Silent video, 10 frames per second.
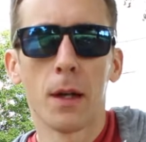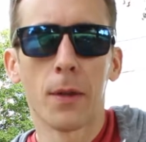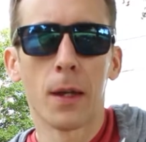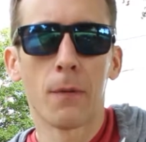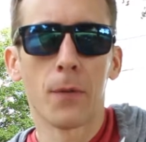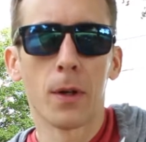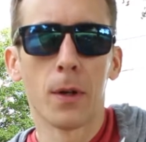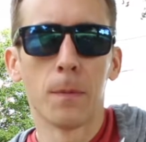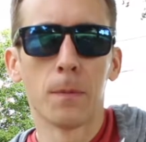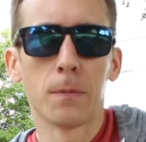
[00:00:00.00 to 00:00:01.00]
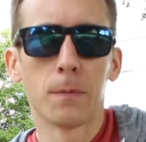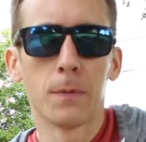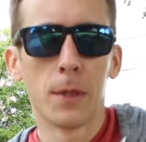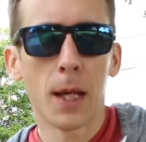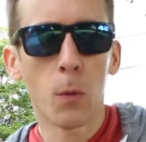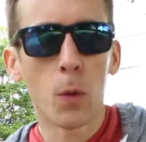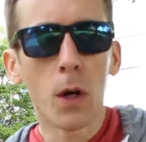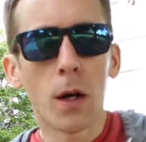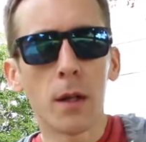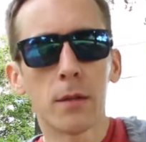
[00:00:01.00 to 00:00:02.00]
I think from day
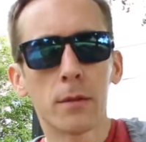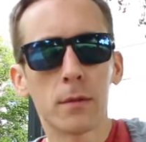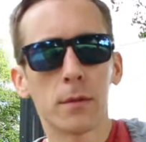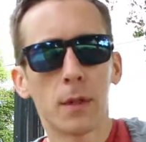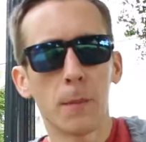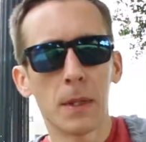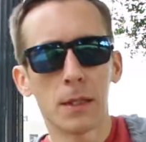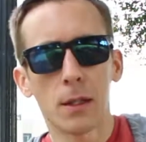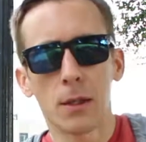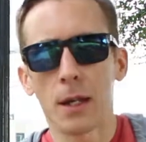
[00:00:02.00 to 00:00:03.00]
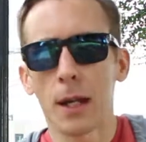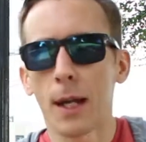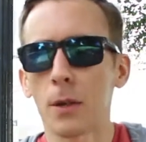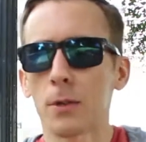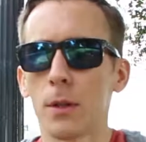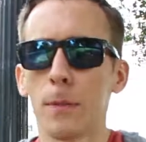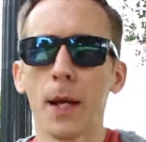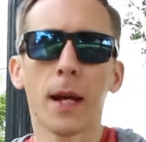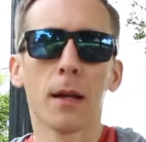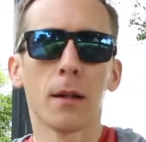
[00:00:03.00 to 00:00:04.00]
one, me sitting on that couch in the
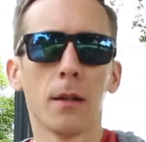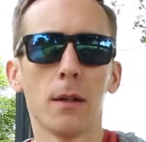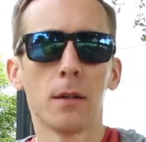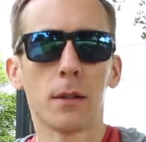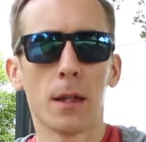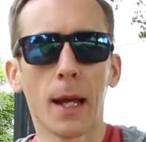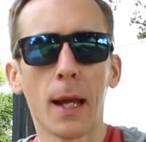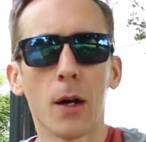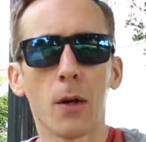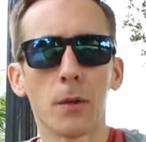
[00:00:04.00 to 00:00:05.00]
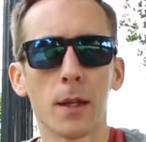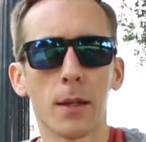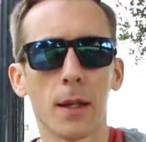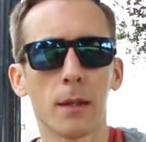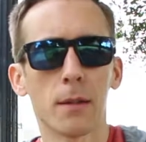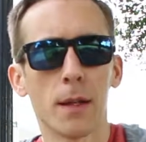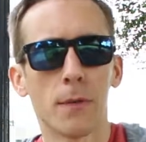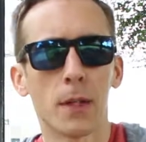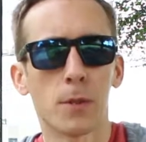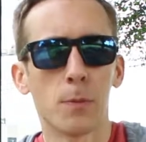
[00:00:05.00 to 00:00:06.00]
back to now, I think
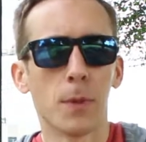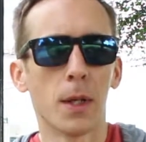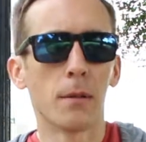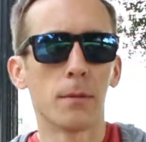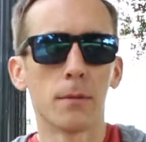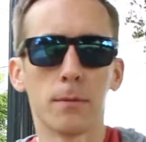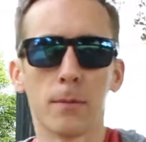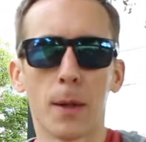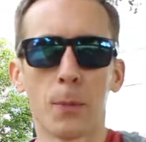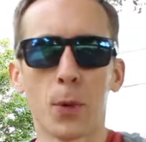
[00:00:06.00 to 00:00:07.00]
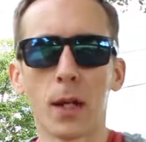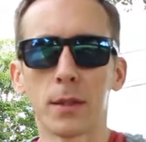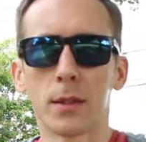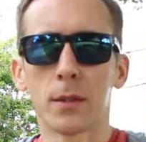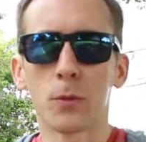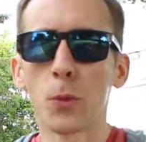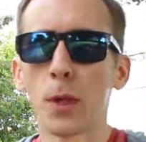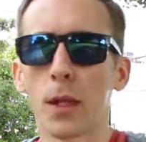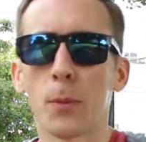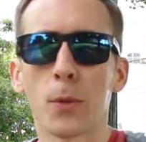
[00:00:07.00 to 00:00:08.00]
my process has
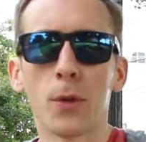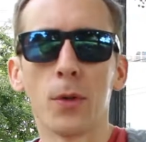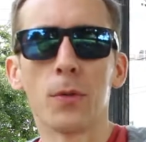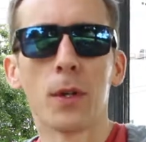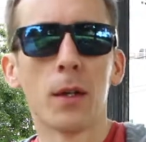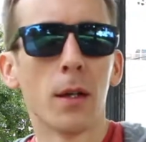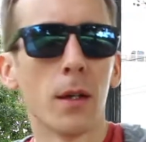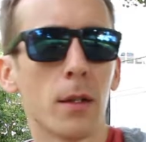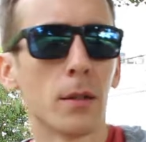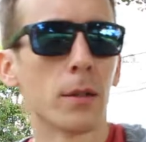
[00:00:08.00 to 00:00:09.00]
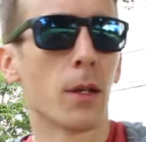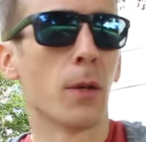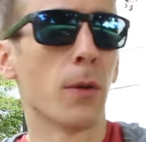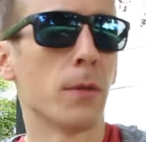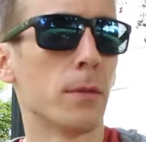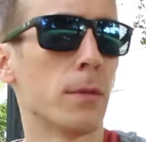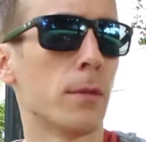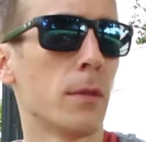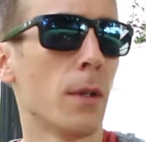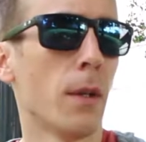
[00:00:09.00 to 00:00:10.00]
really improved. So
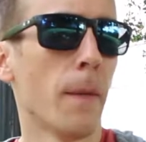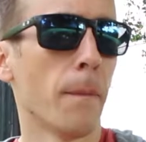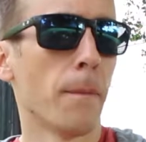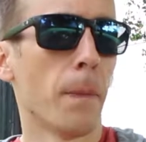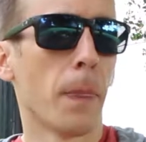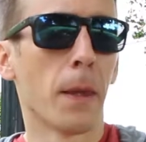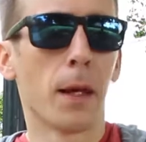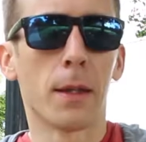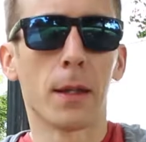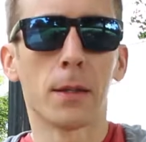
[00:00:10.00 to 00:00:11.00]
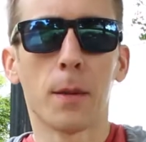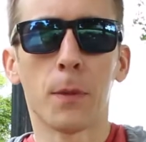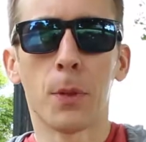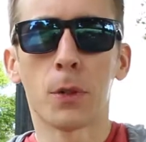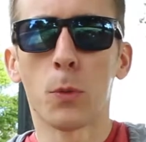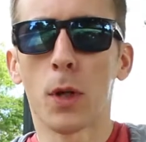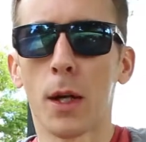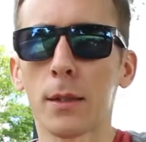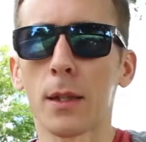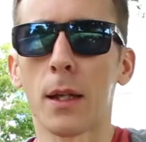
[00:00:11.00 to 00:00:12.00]
I think it's time to push more
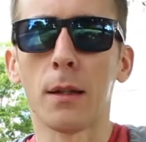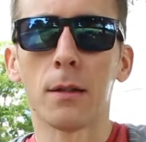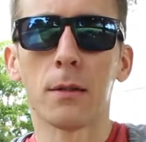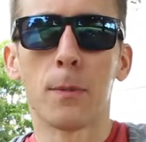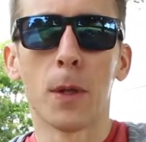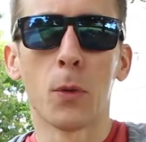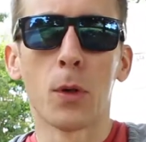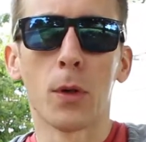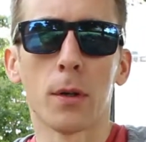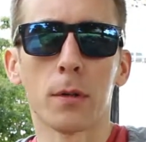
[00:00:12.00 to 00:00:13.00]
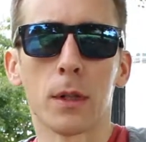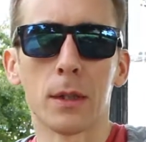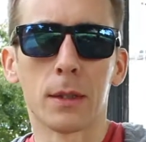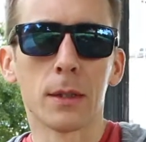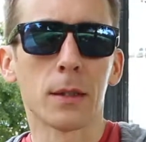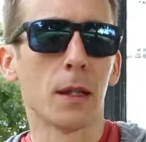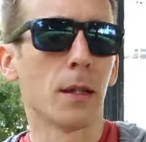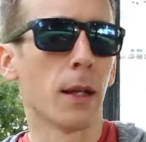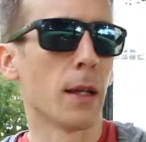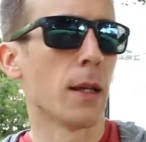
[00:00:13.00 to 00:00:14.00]
content, to be more consistent at